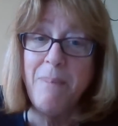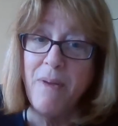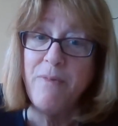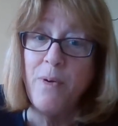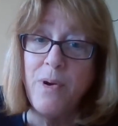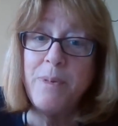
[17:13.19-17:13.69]
My
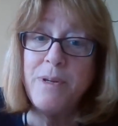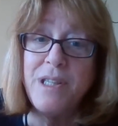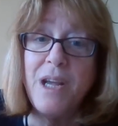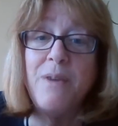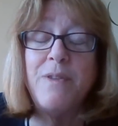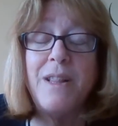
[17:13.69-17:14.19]
phone number's
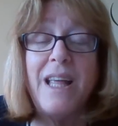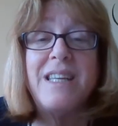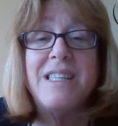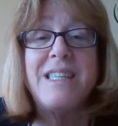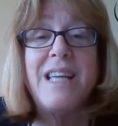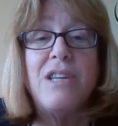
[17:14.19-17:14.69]
there if you'd like
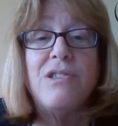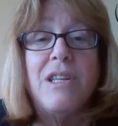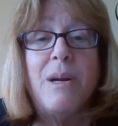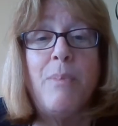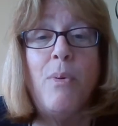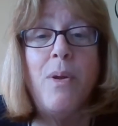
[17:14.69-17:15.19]
to schedule
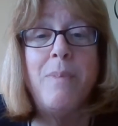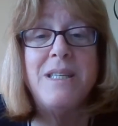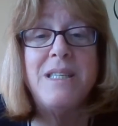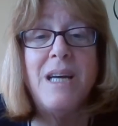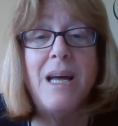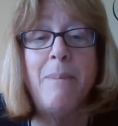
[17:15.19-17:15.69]
an
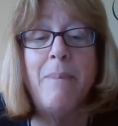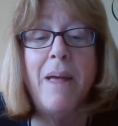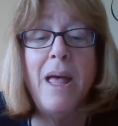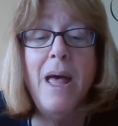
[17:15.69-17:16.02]
appointment time.